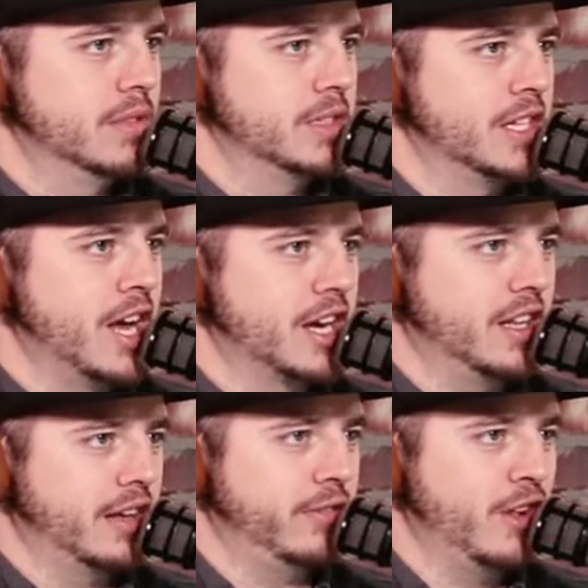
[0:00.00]
Is it not going
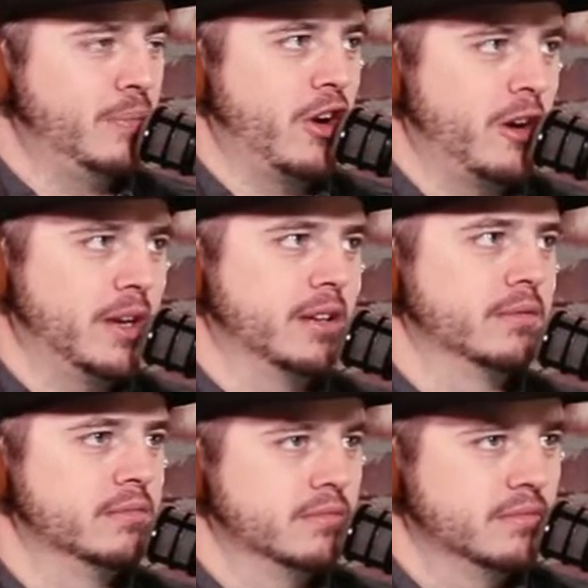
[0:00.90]
to like fall apart on me?
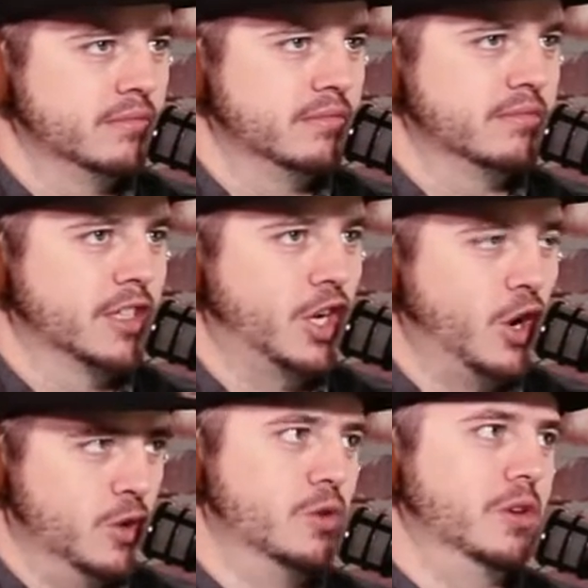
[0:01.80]

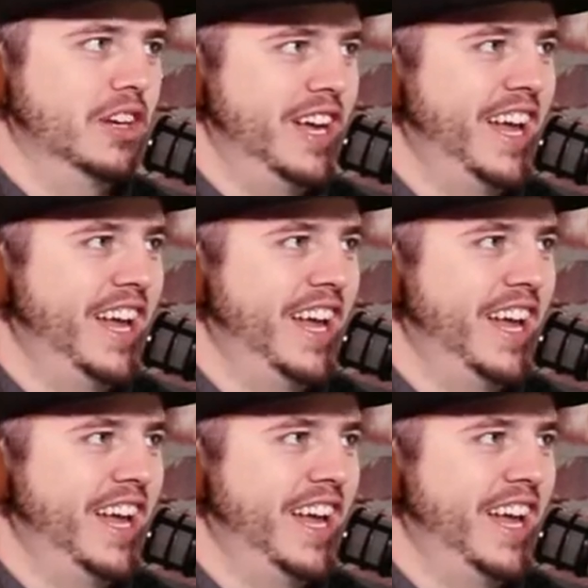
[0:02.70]
Cool.